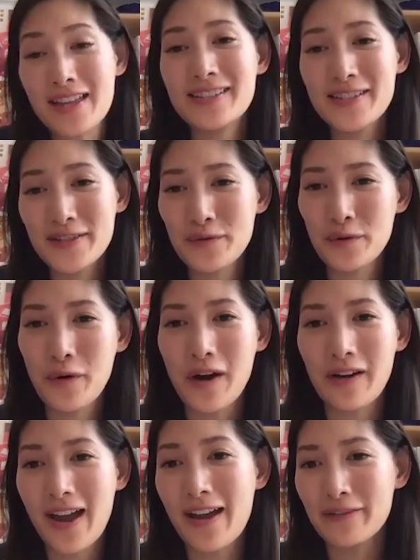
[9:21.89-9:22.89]
it does
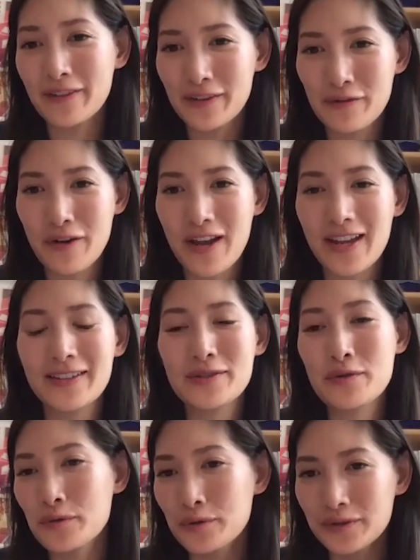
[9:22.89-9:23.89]
require having the right
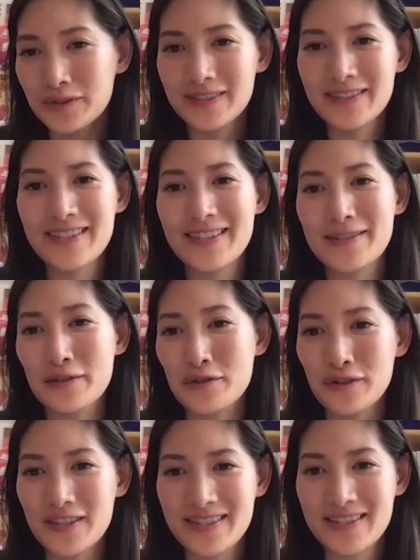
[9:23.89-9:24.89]
tools and
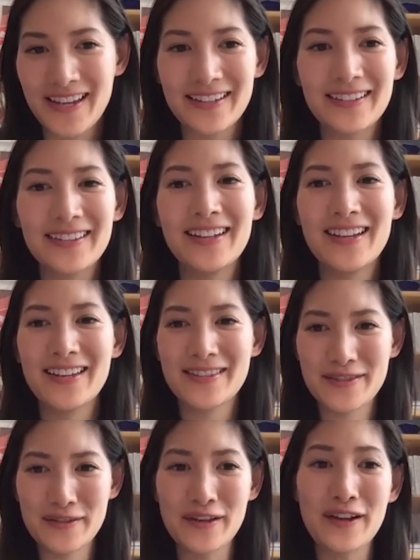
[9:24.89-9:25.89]
social listing analytics
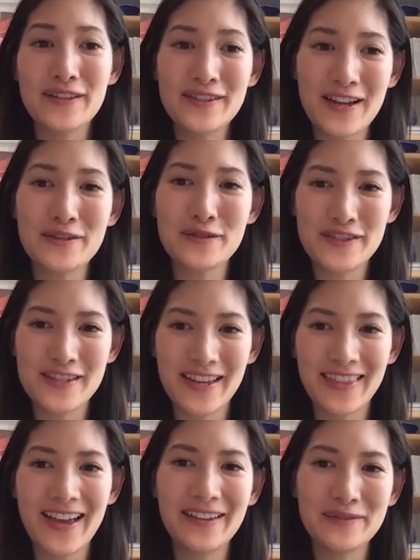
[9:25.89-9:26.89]
to
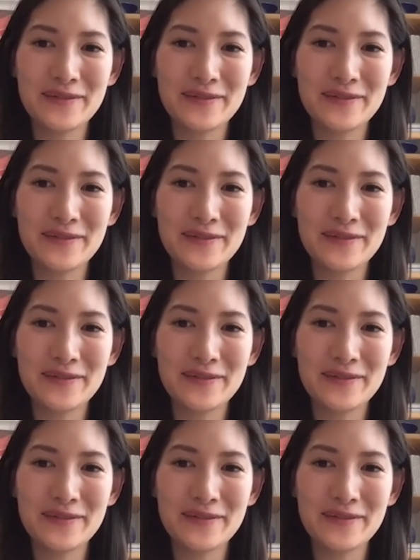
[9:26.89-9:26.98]
understand that.